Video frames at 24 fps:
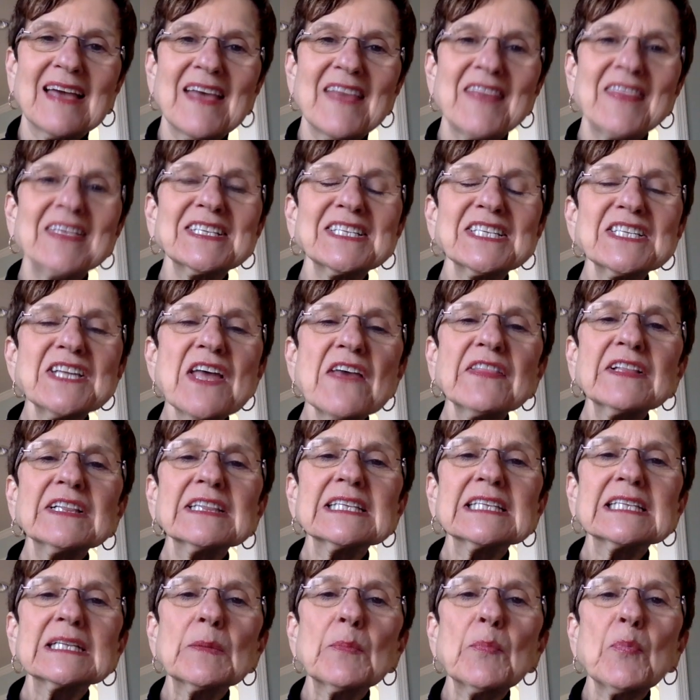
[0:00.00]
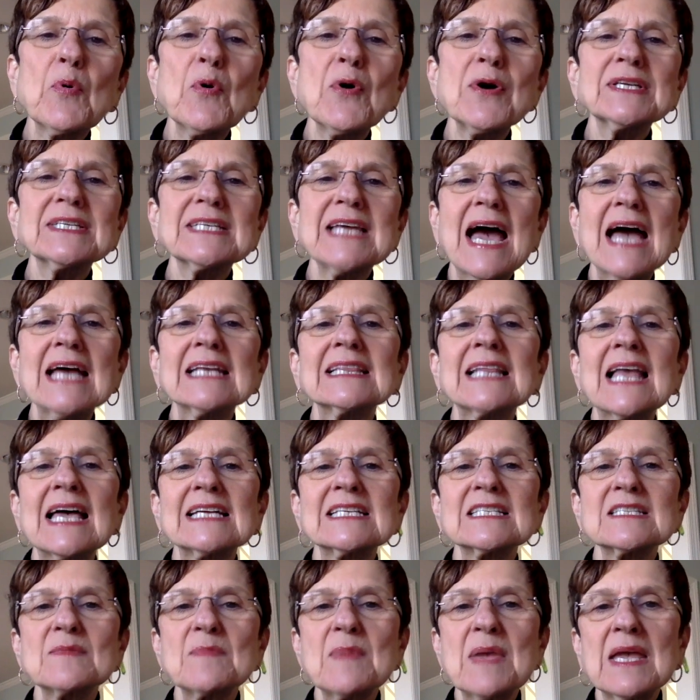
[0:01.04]
There's another little point I'd like
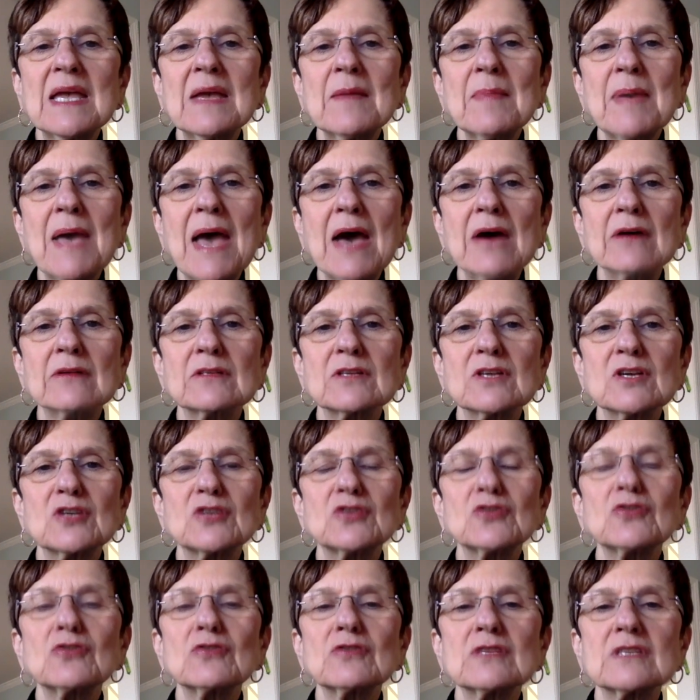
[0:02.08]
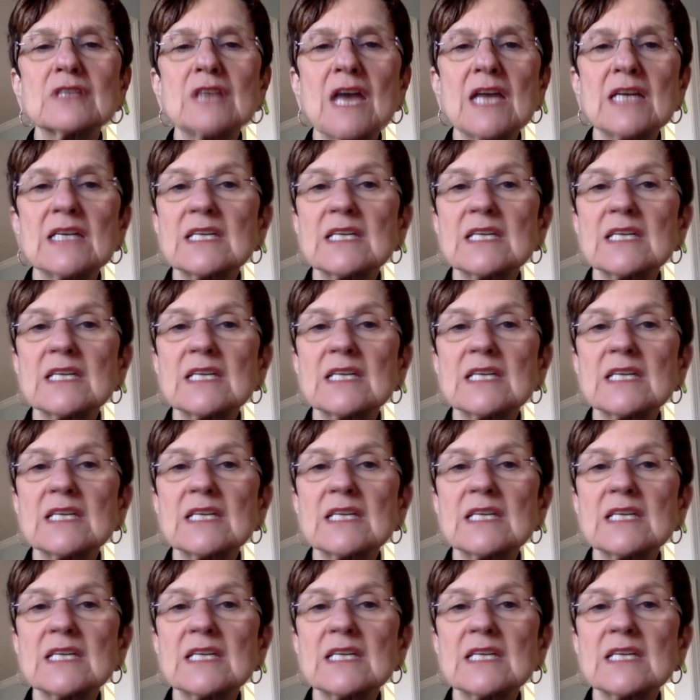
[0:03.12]
to make about Turandot.